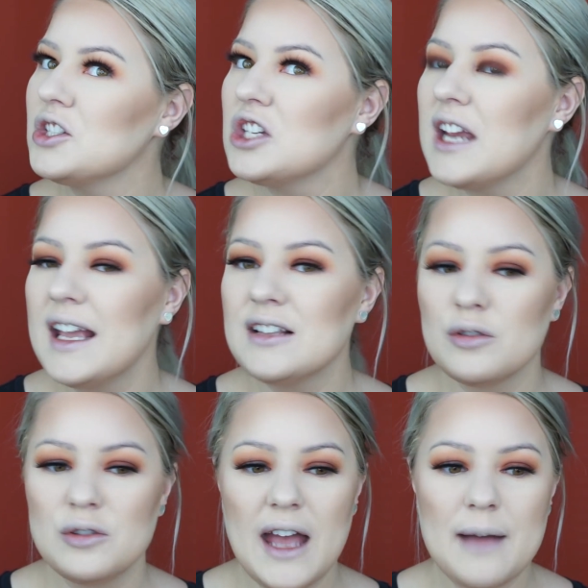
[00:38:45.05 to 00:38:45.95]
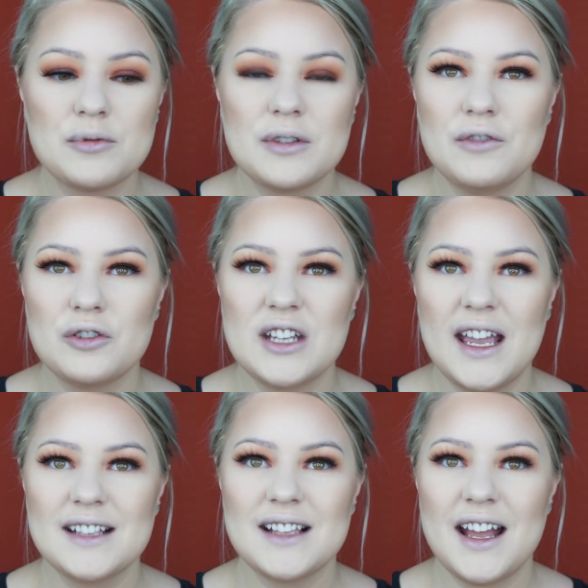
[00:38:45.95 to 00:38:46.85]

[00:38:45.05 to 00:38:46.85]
cheeks or the apples of your cheeks,